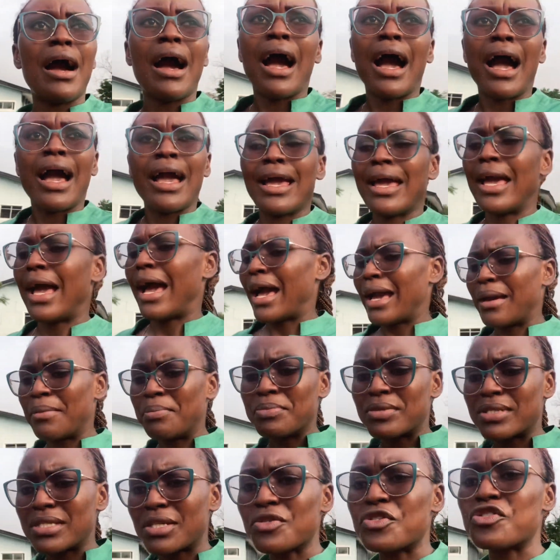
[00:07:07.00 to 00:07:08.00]
I
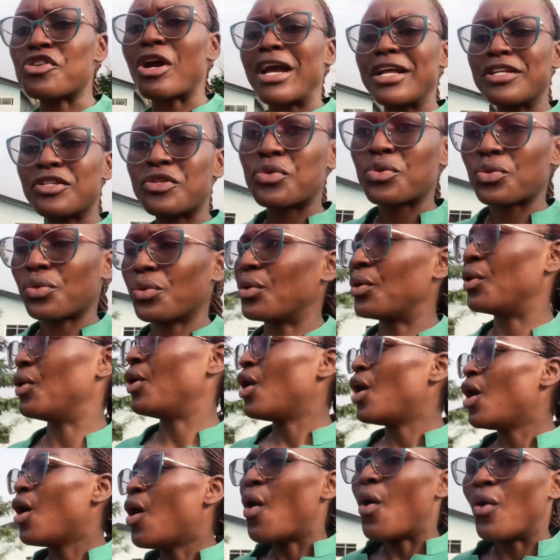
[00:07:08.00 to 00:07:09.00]
am still trying to
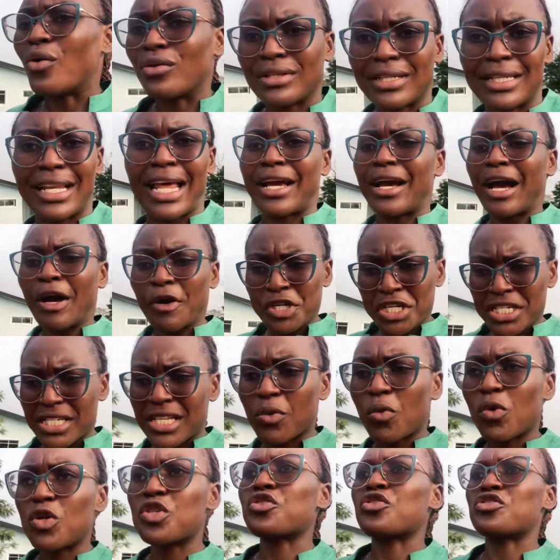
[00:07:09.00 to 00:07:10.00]
uh, like
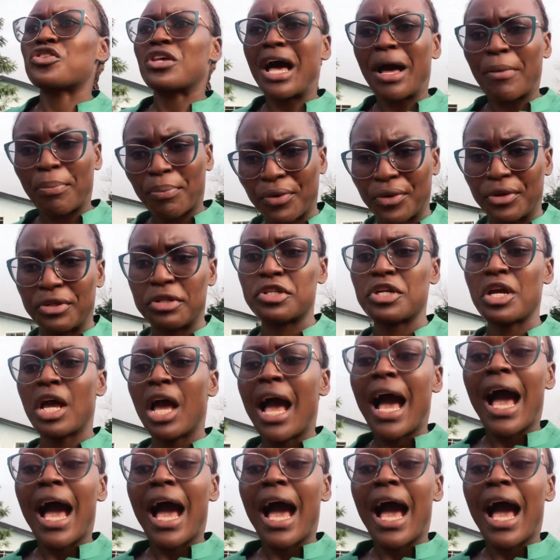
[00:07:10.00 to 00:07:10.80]
understand what just happened.